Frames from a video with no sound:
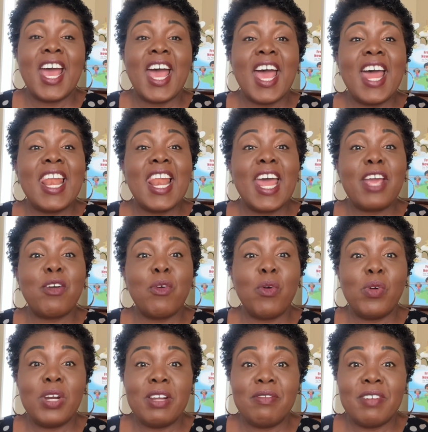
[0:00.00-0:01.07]
And like
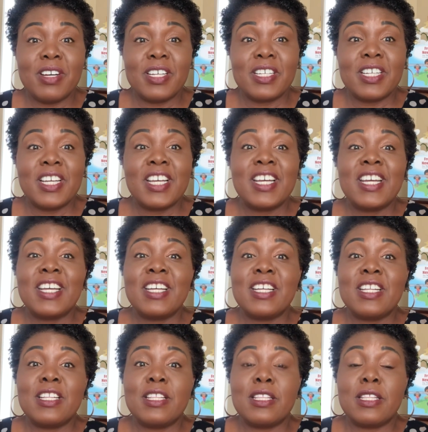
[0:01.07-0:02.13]
Oliver,
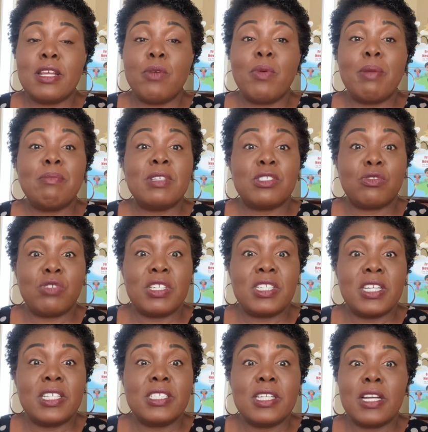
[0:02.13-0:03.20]
they were
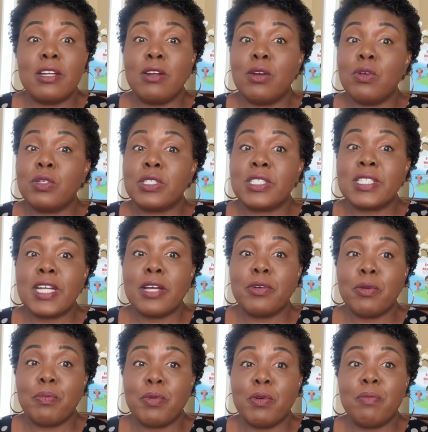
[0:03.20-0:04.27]
mistreated and looked down
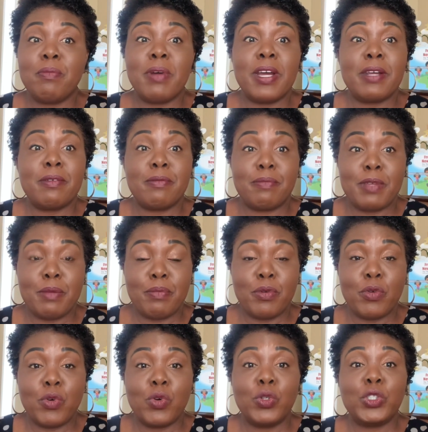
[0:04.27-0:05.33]
upon by
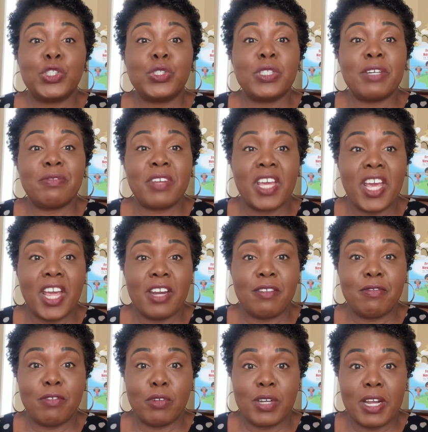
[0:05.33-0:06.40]
people who should have cared
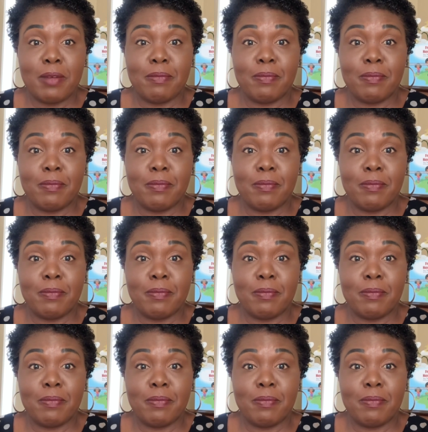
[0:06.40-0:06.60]
for them.